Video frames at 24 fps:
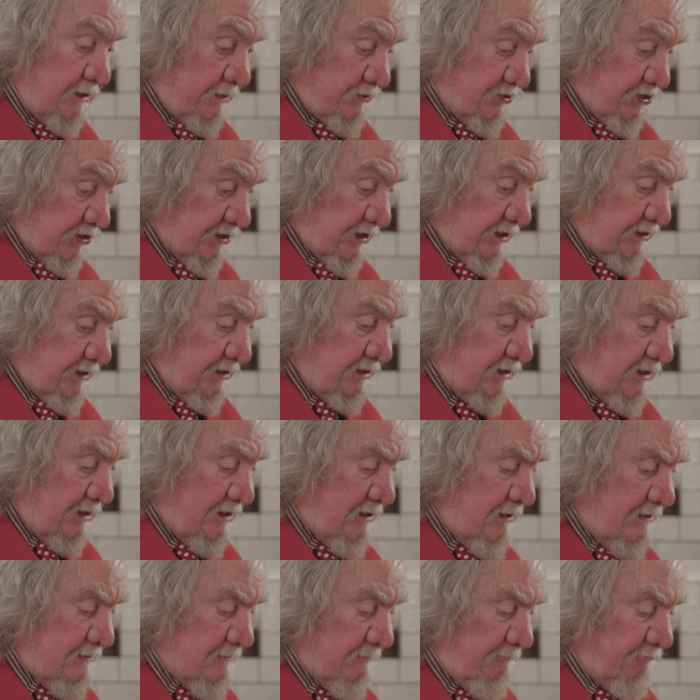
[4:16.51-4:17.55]
She did
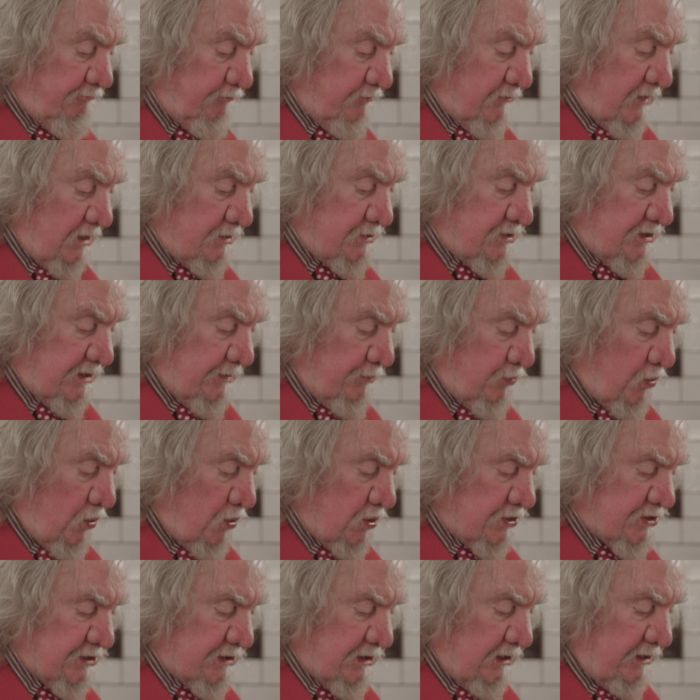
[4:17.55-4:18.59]
indeed. She did
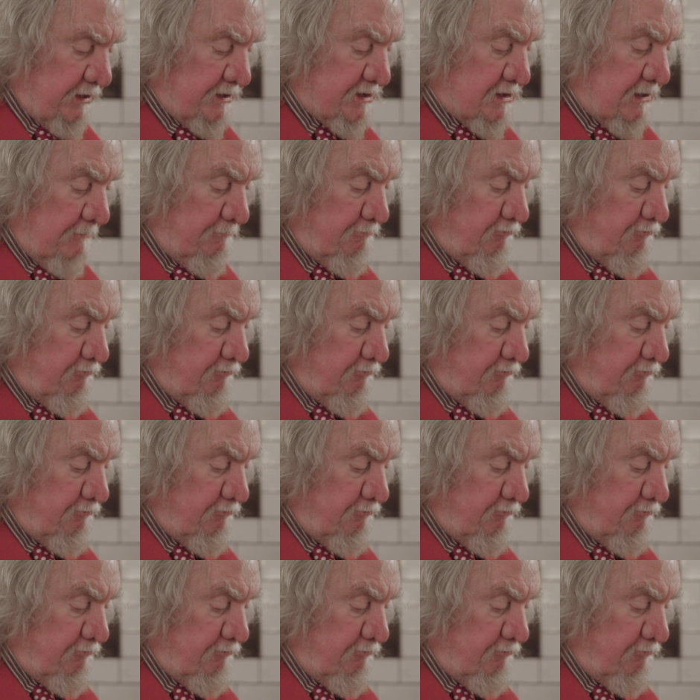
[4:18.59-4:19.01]
watercolours.